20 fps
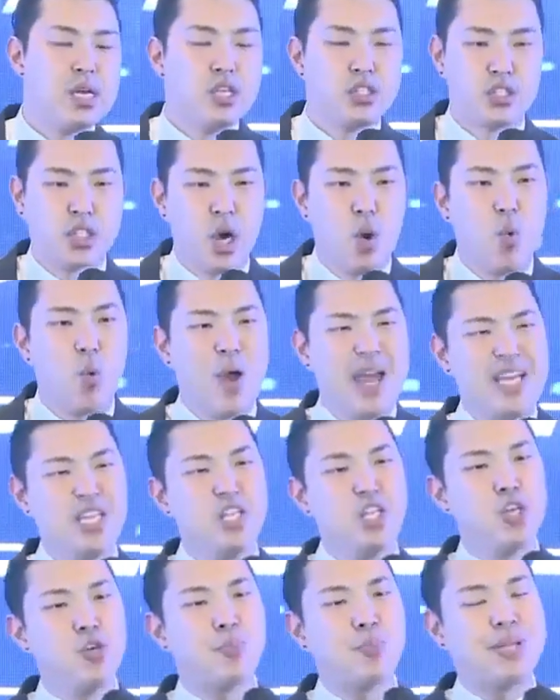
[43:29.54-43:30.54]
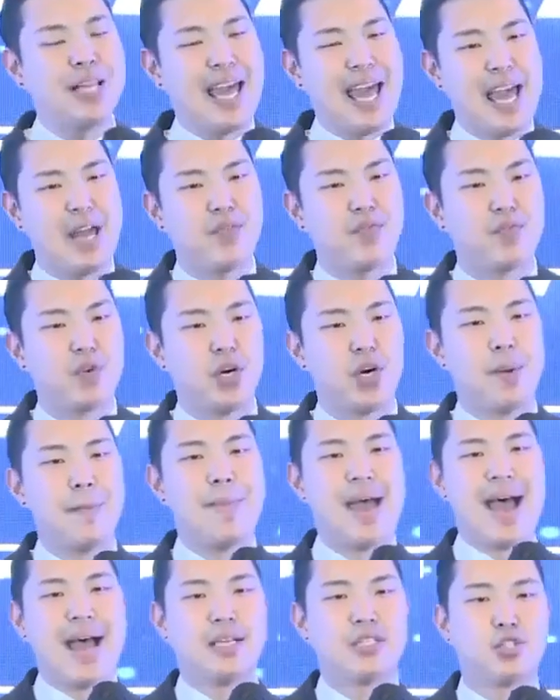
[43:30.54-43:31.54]
So when you plan for
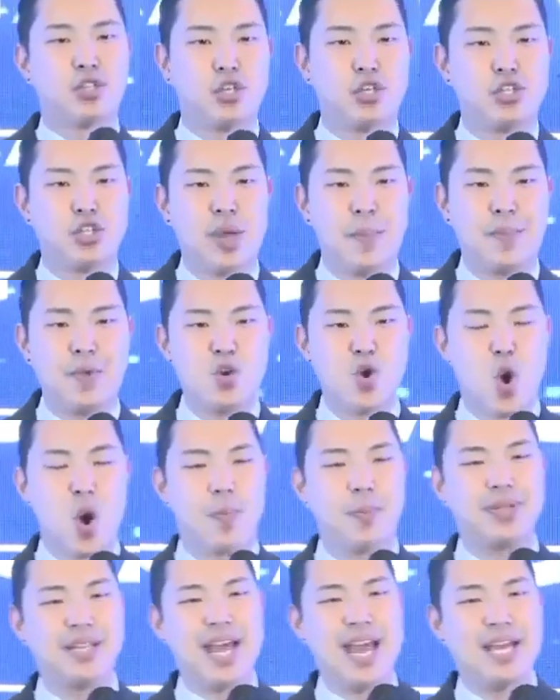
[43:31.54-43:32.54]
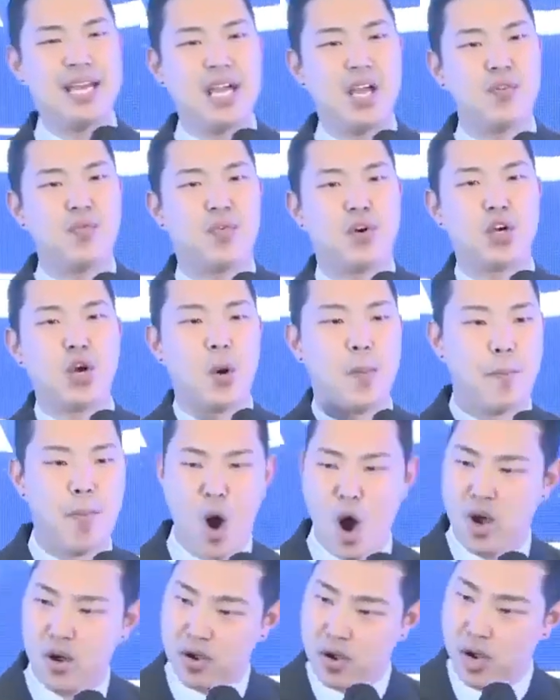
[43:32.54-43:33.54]
mastership, you are planning it for your
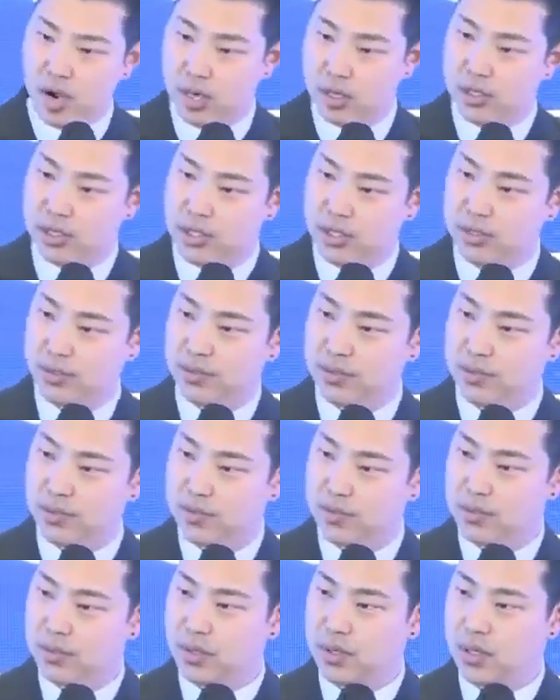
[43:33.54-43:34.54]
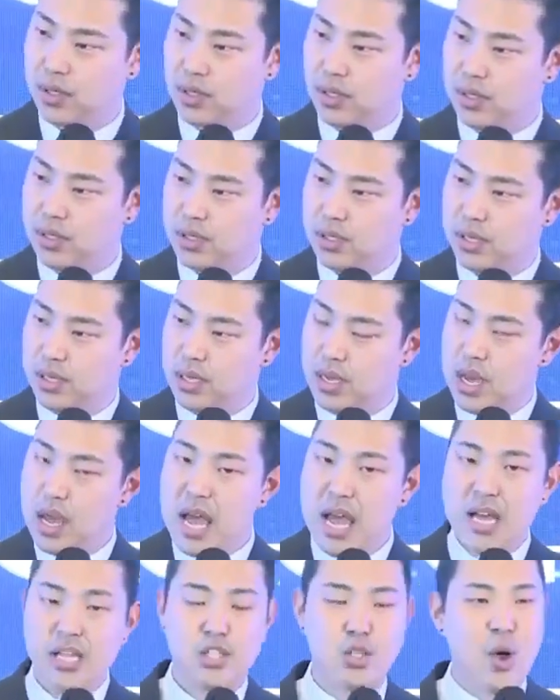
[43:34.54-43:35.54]
partners.
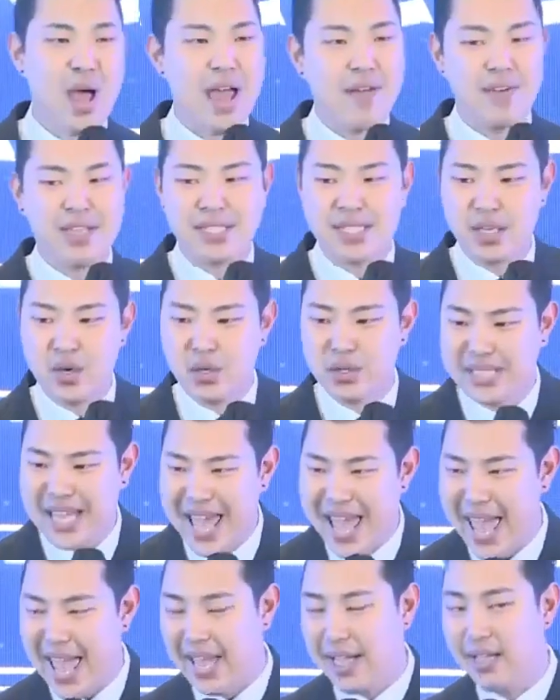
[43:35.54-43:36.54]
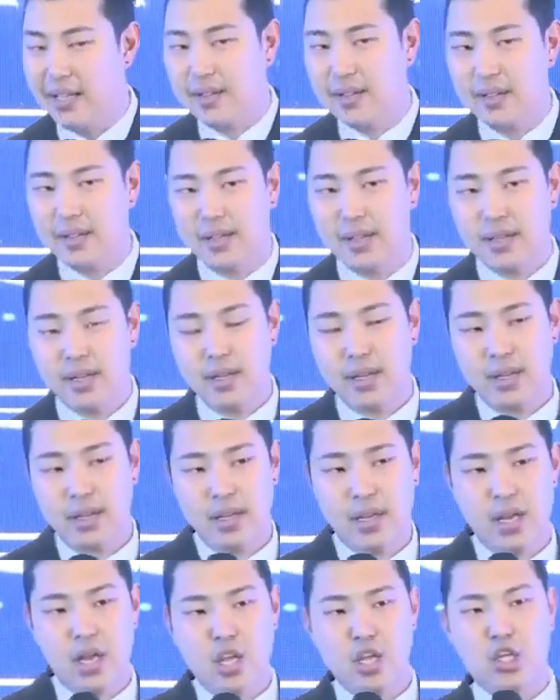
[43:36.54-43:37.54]
So every single day,
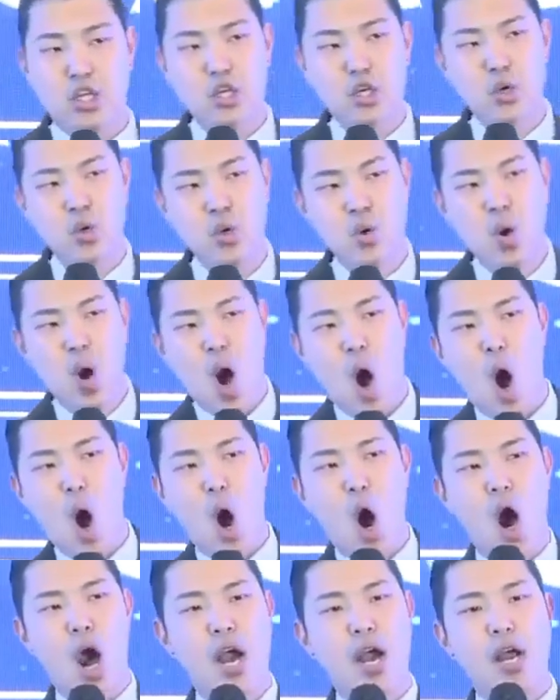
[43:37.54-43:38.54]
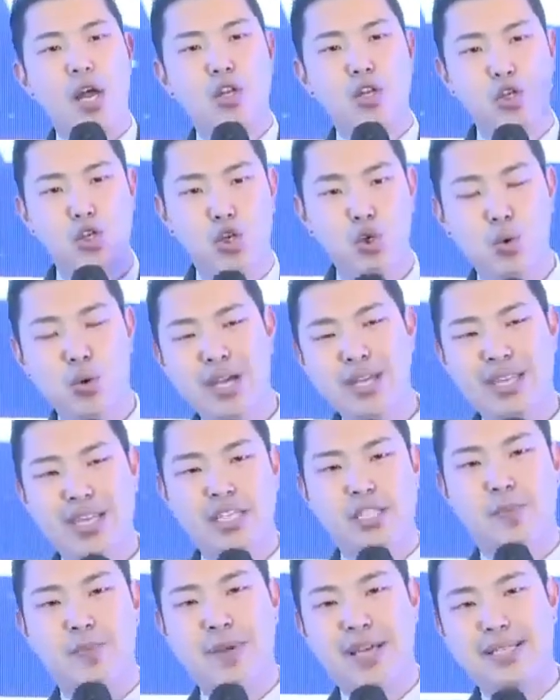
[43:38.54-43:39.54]
you are doing
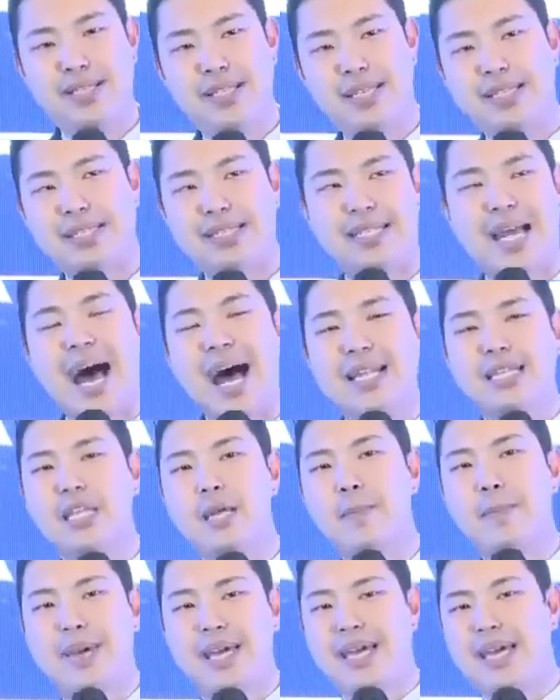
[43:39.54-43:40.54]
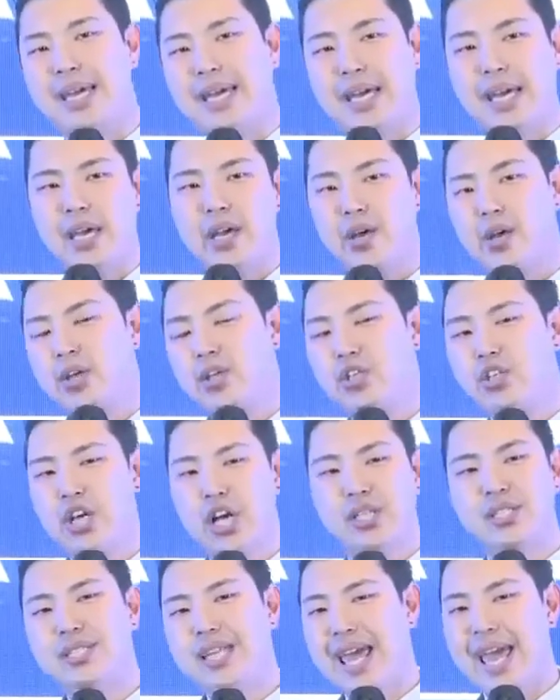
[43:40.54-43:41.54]
this business not to be
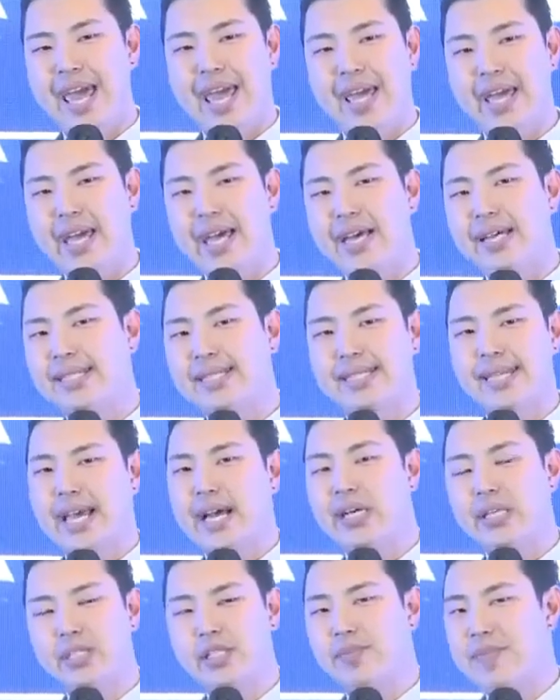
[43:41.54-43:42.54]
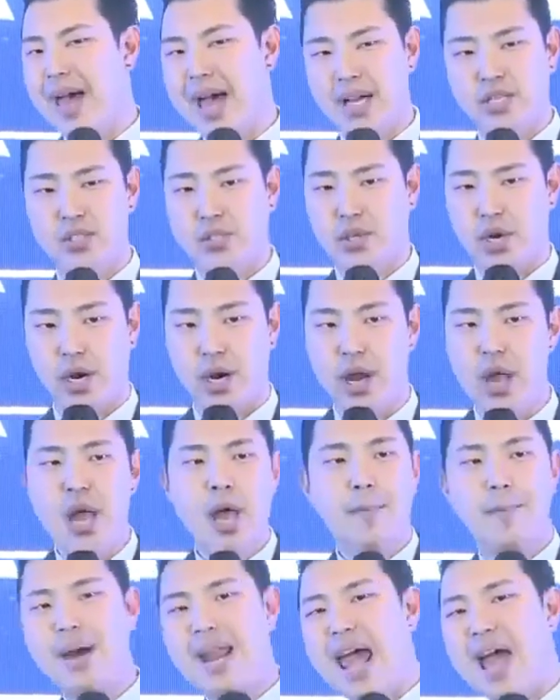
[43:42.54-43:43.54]
just a sales master,
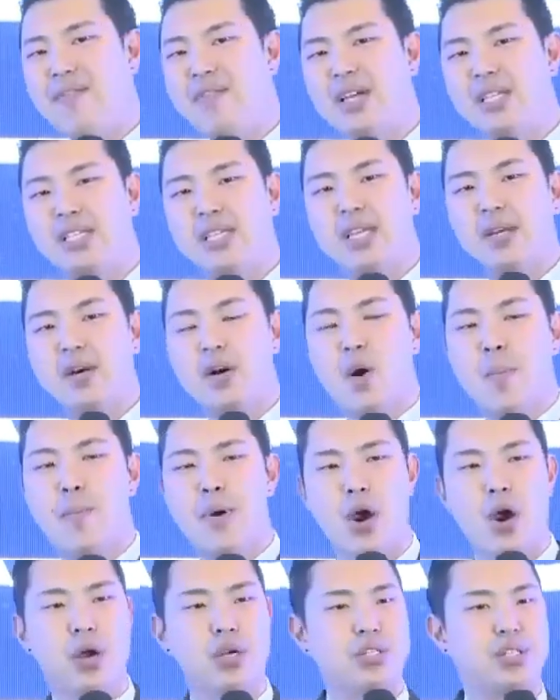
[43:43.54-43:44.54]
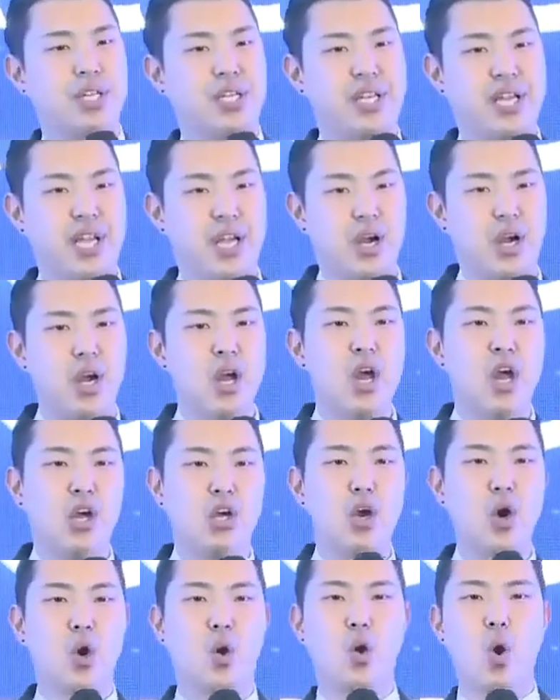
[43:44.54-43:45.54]
but every single person here,
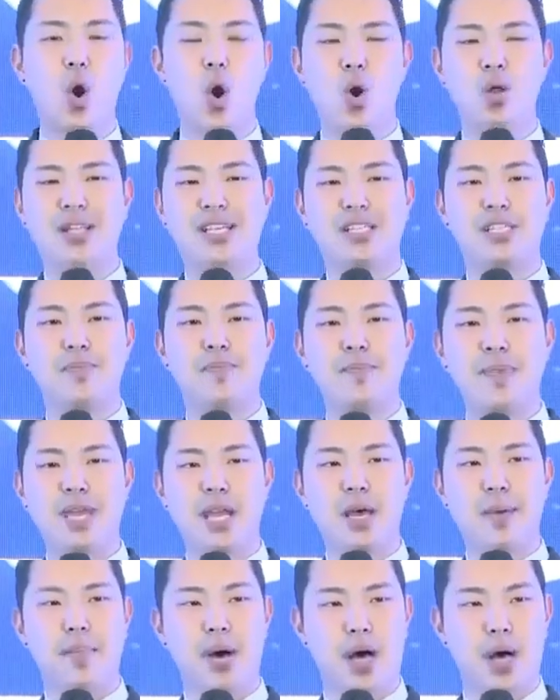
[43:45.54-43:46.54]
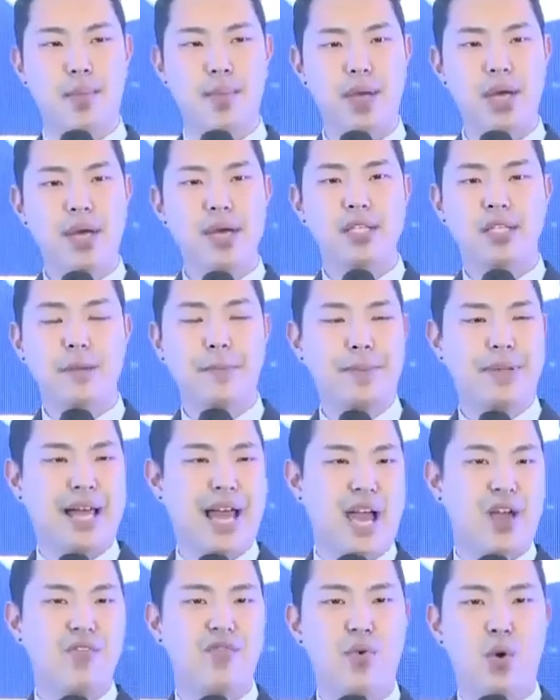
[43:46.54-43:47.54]
your goal is minimum to
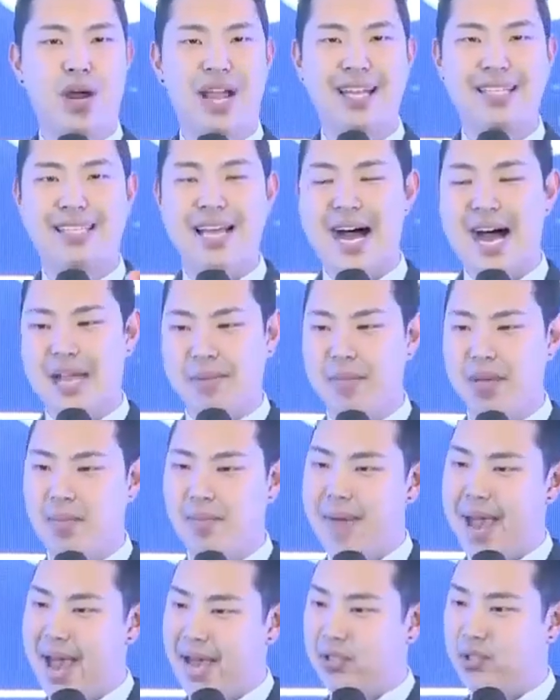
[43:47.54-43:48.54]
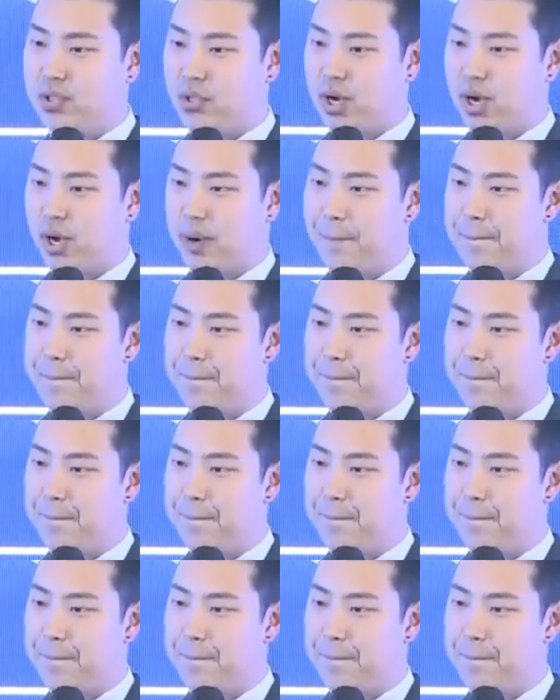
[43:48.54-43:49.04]
plan for a diamond master.